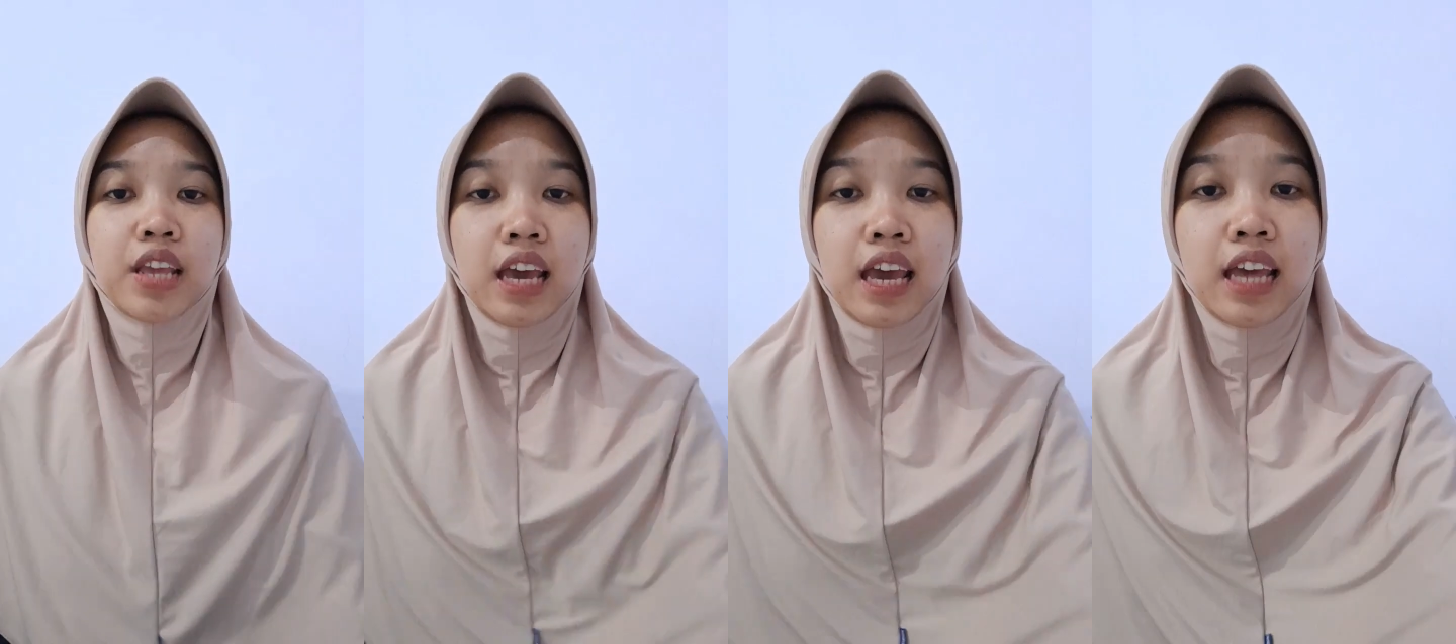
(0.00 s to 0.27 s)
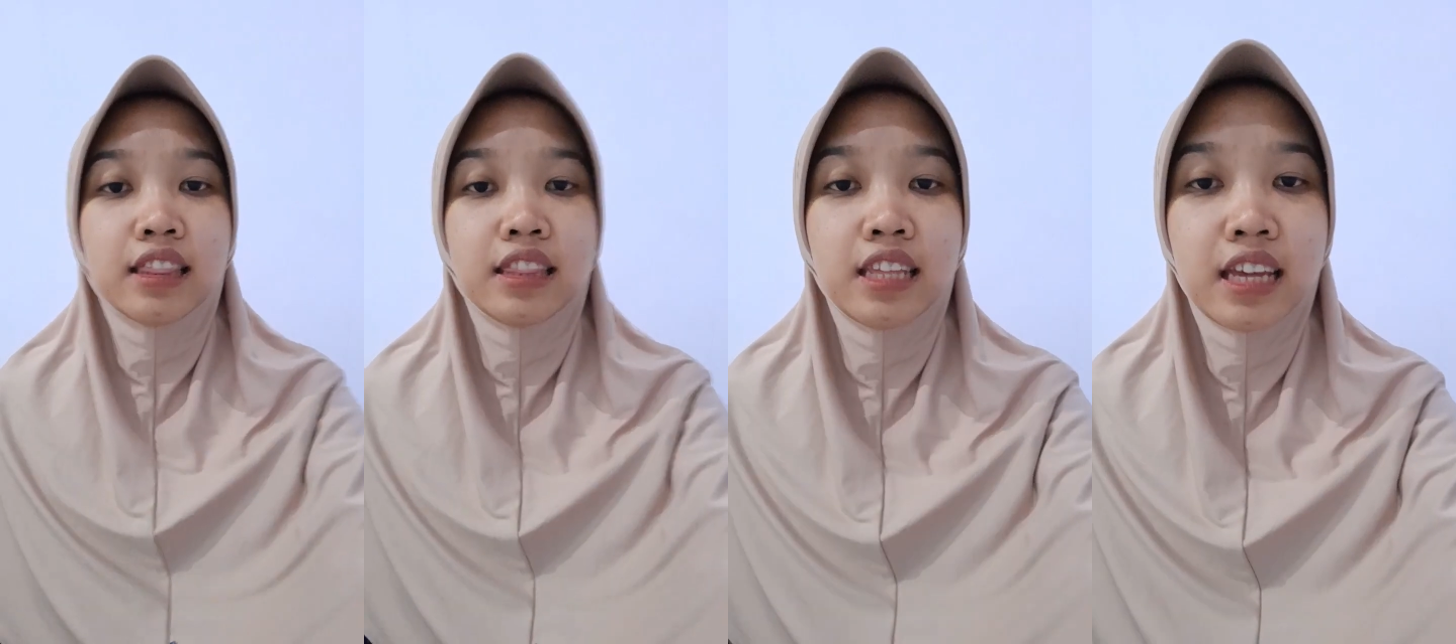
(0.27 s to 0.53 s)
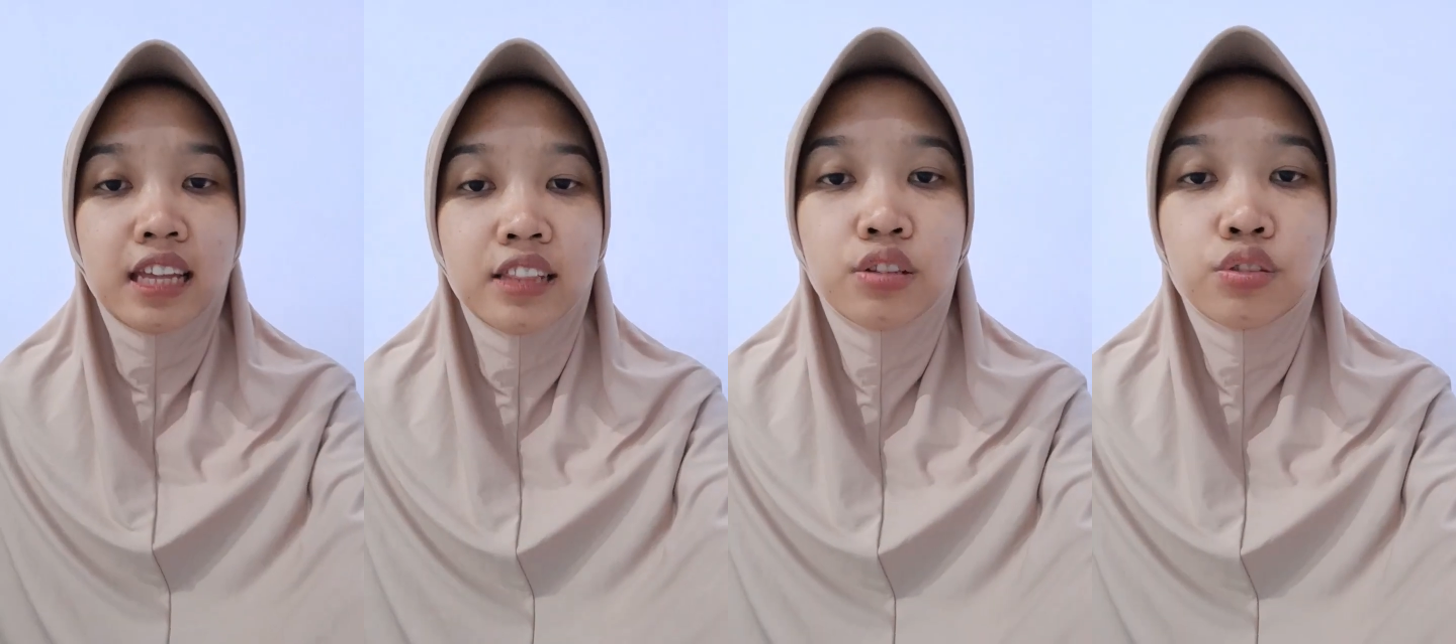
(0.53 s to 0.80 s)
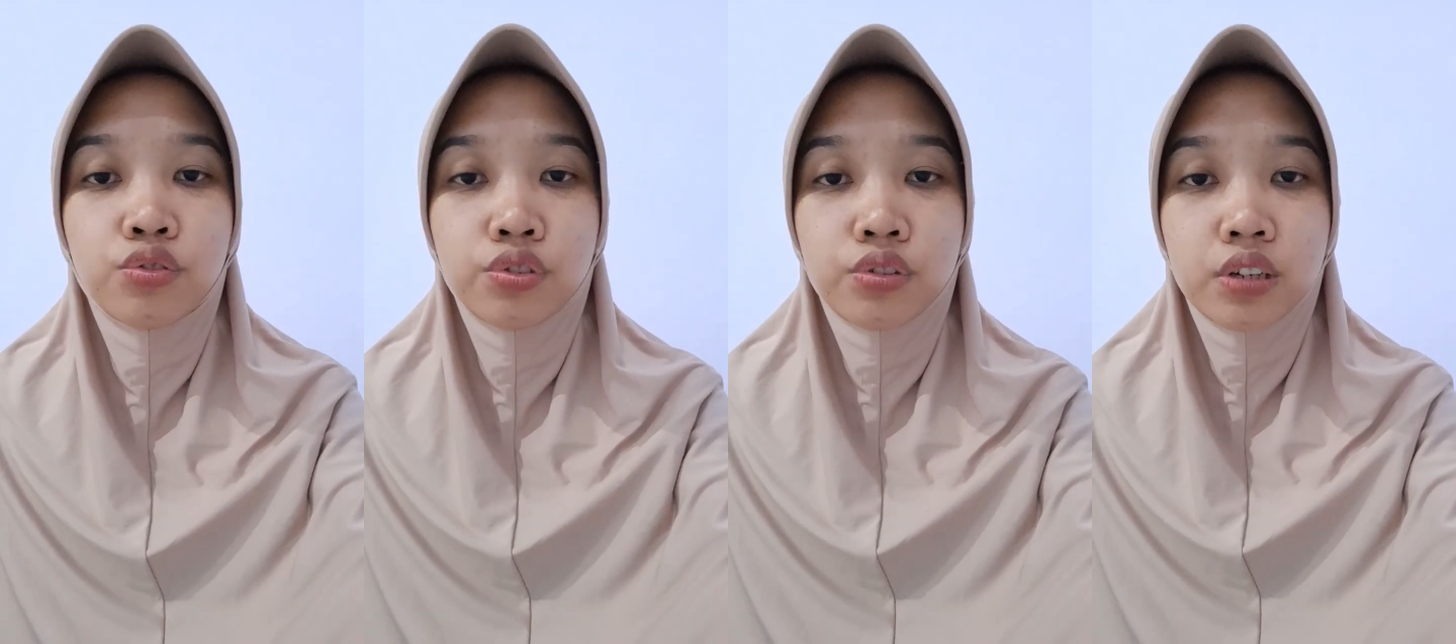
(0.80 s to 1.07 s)
And then the
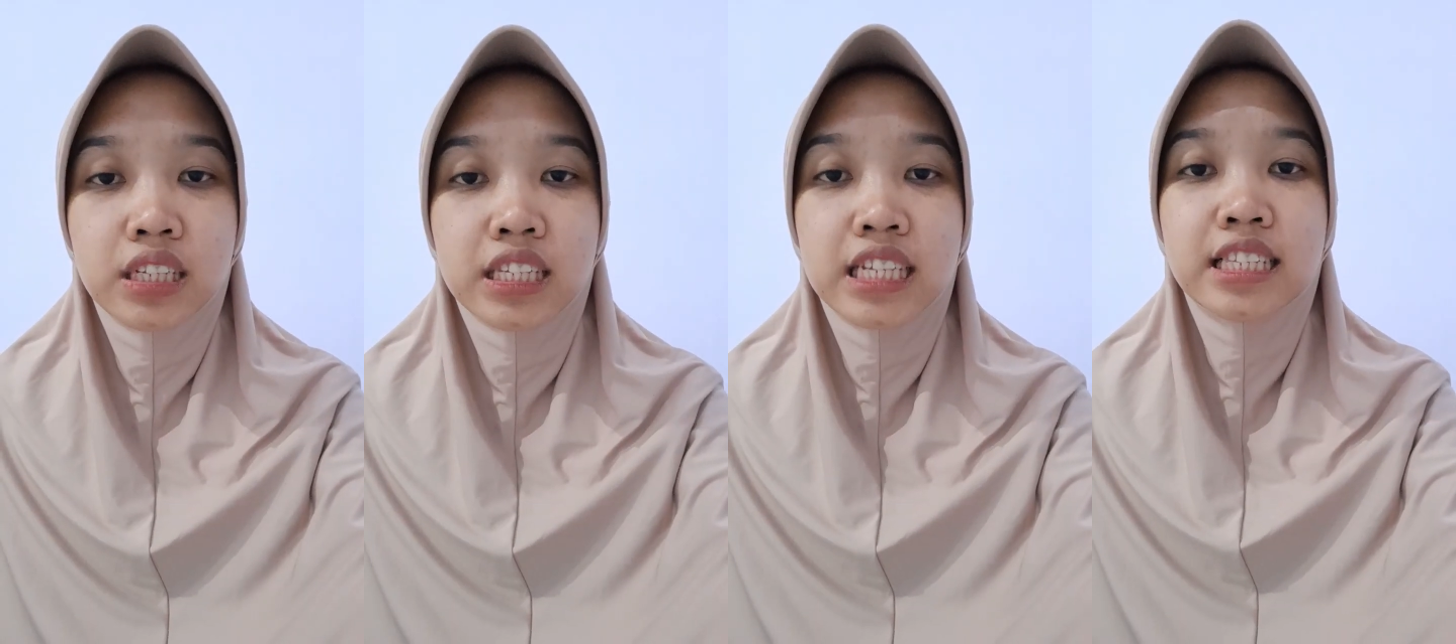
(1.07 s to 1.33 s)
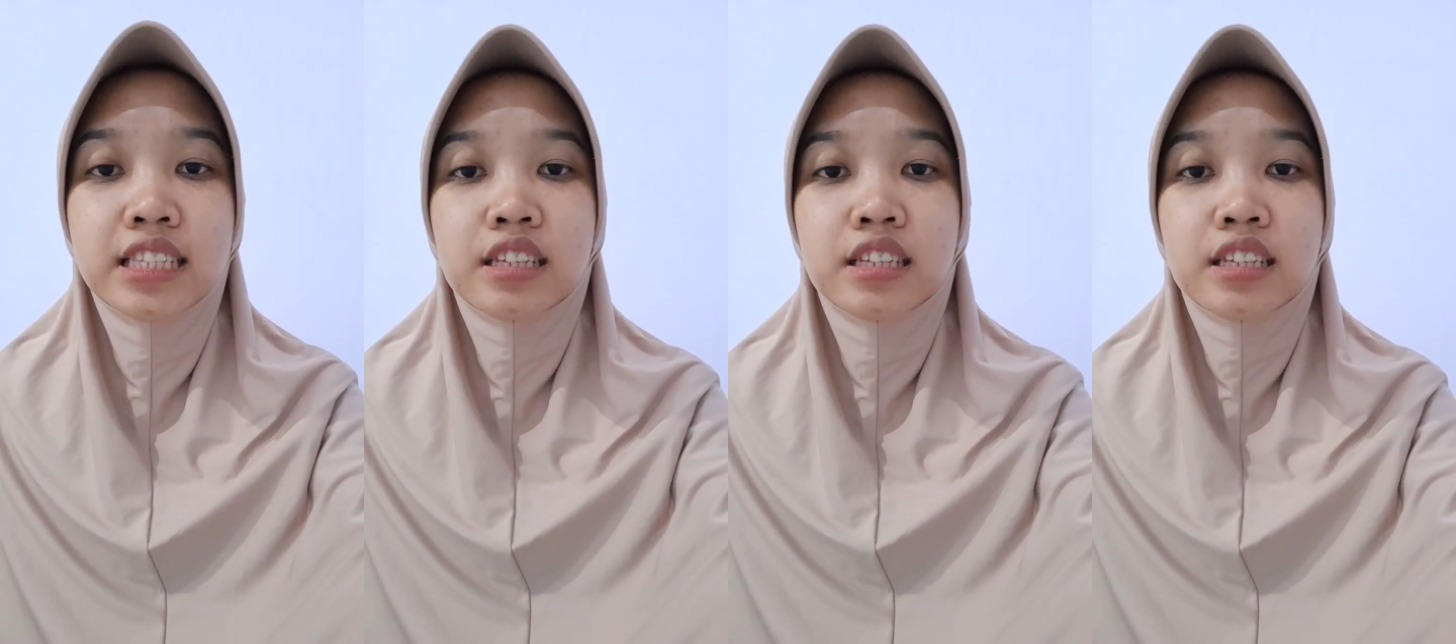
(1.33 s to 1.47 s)
third is